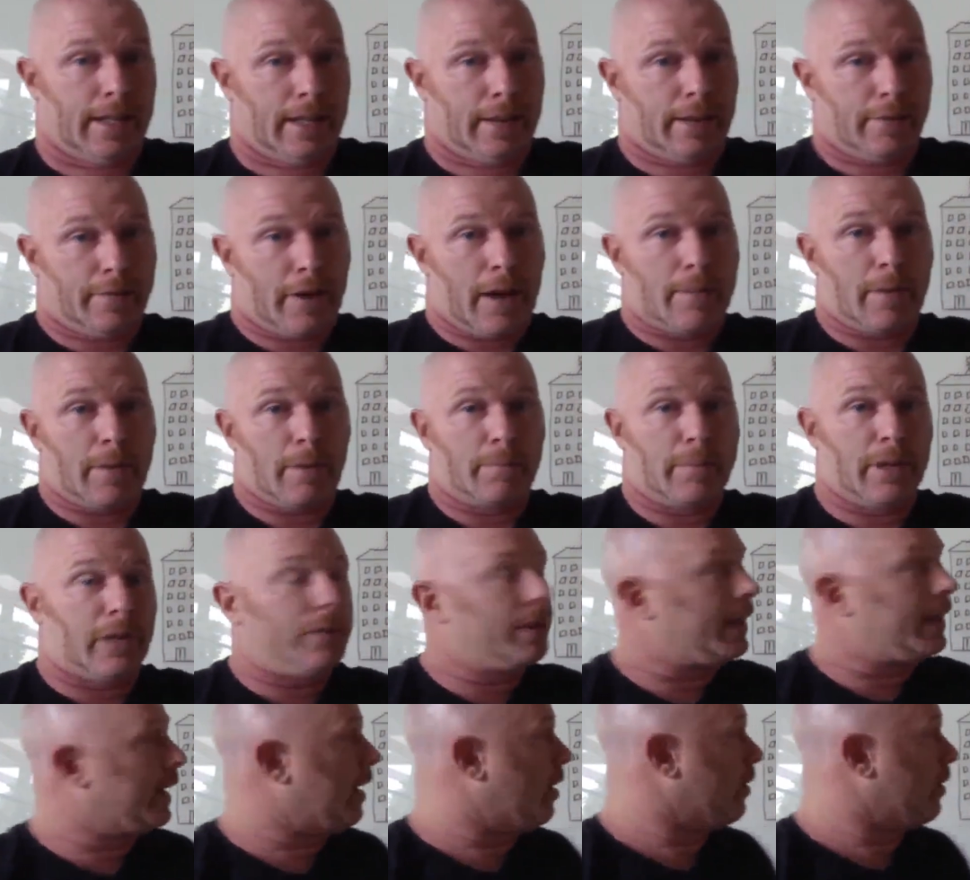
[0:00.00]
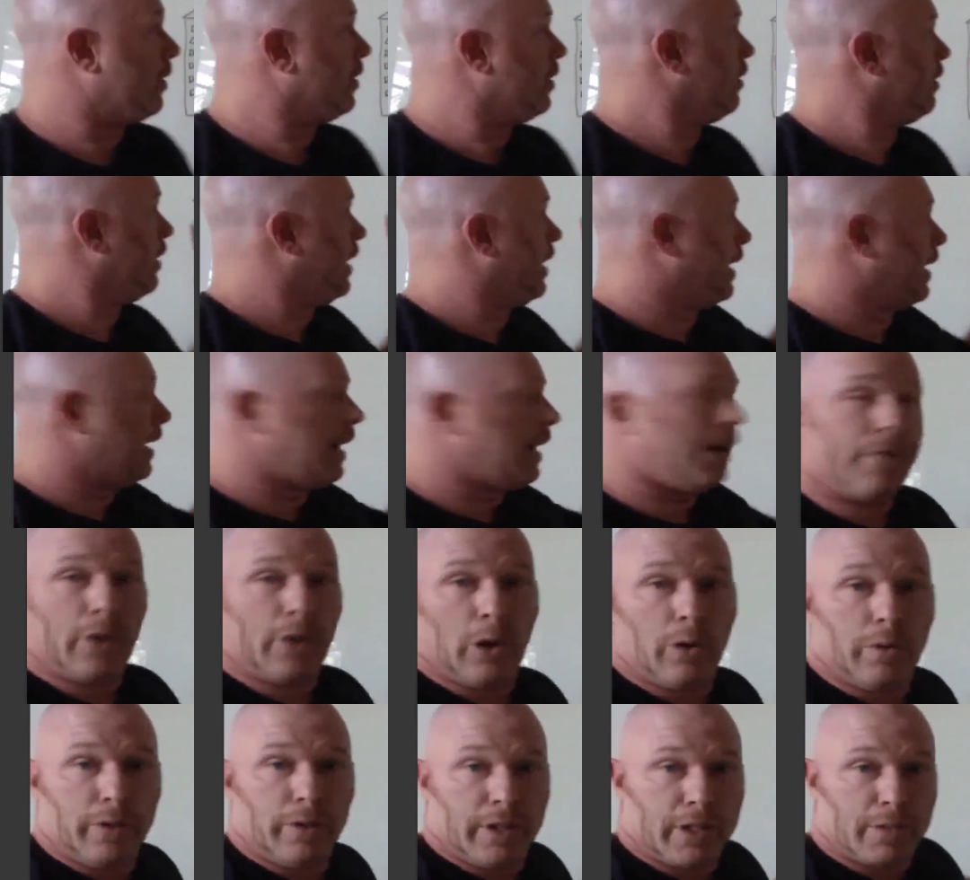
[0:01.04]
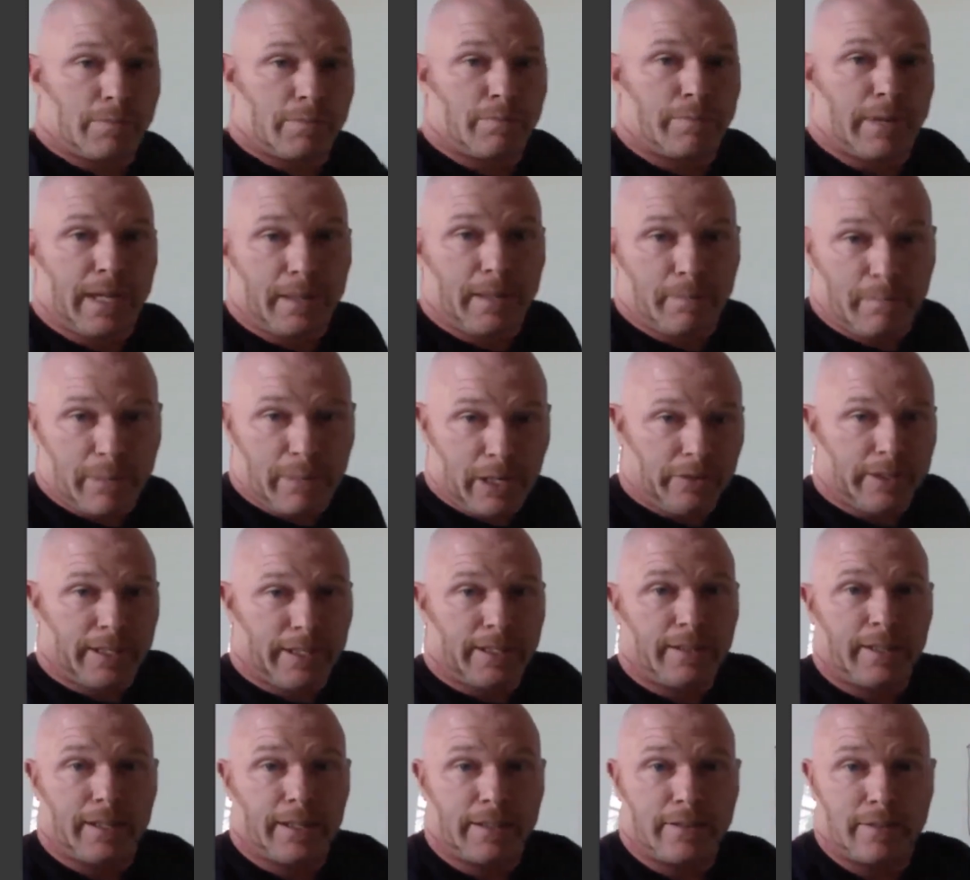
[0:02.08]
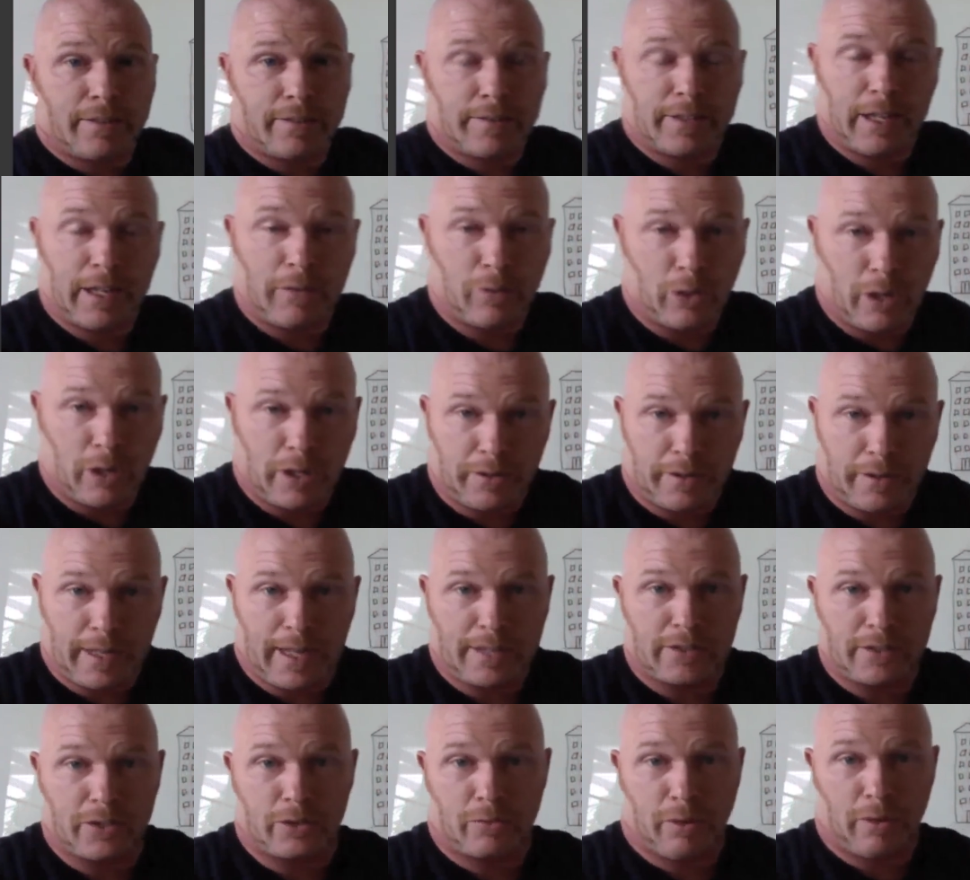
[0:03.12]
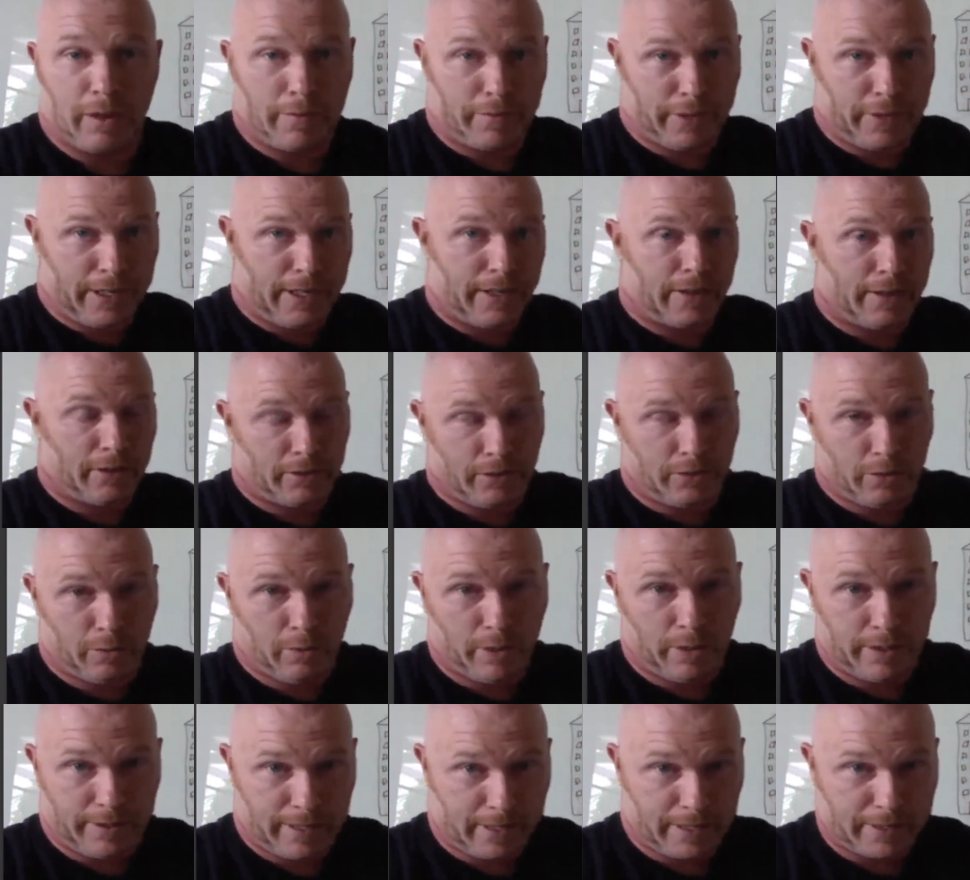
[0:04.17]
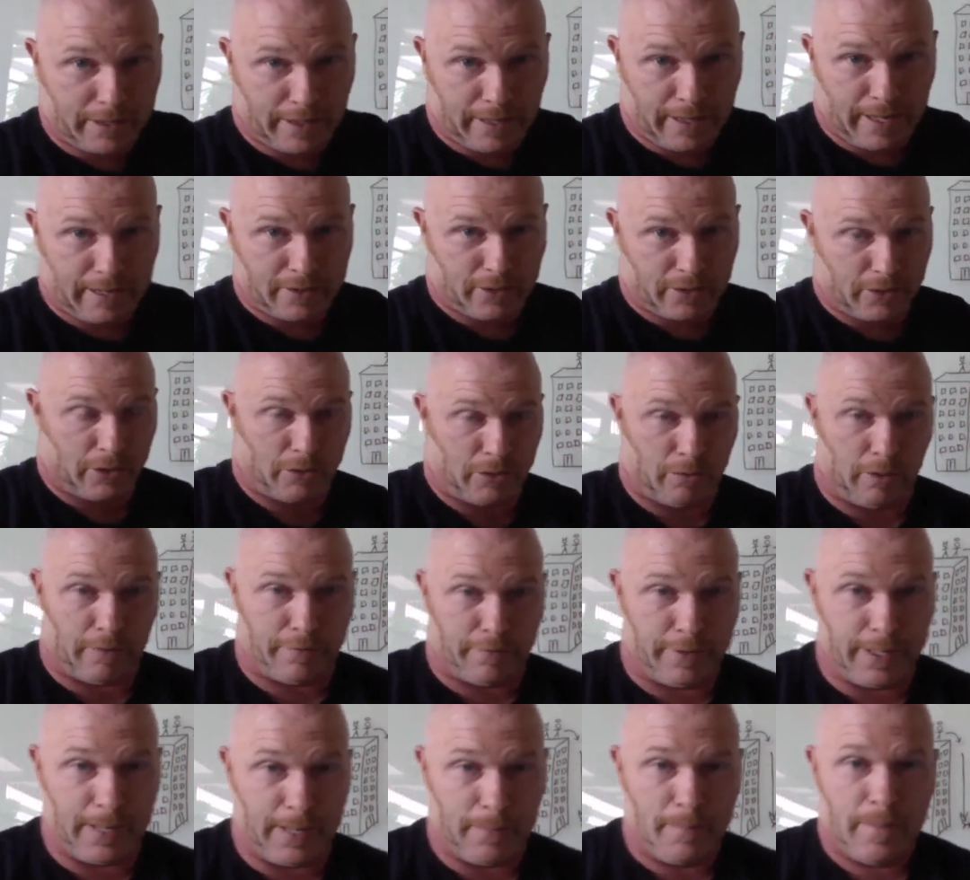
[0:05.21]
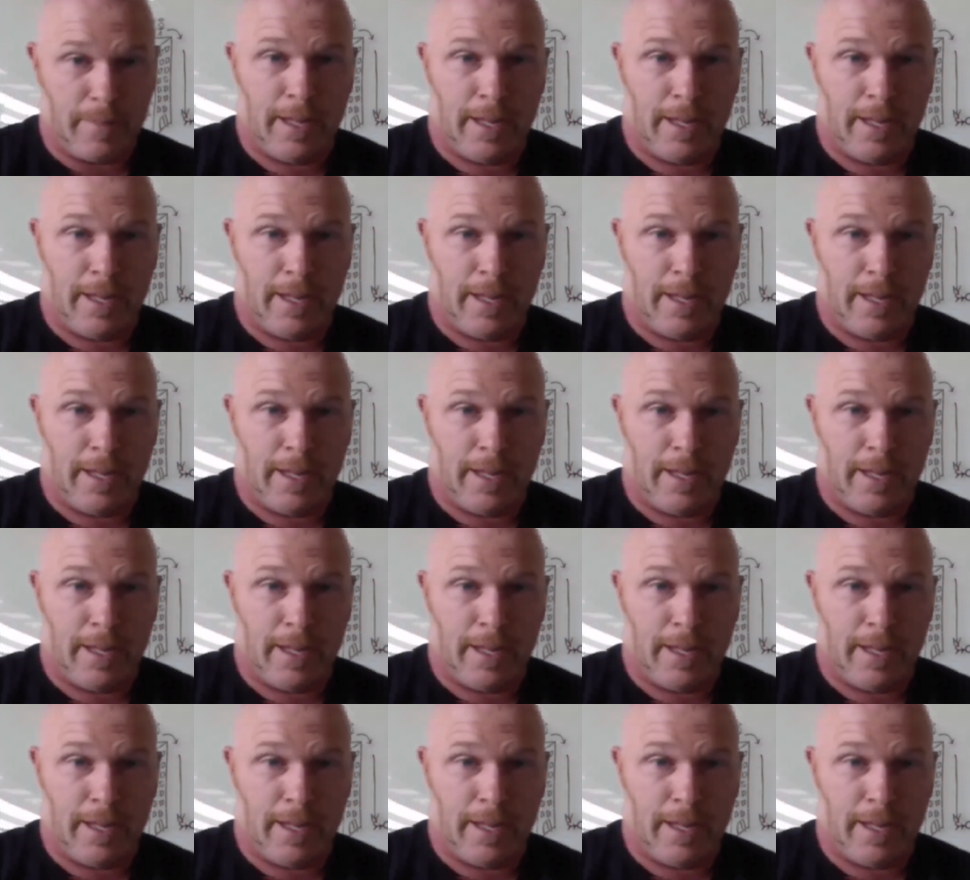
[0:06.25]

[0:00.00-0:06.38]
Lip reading: if I'm a building owner and I've owned this big building that's several 100,000 square feet or tens of thousands of square feet,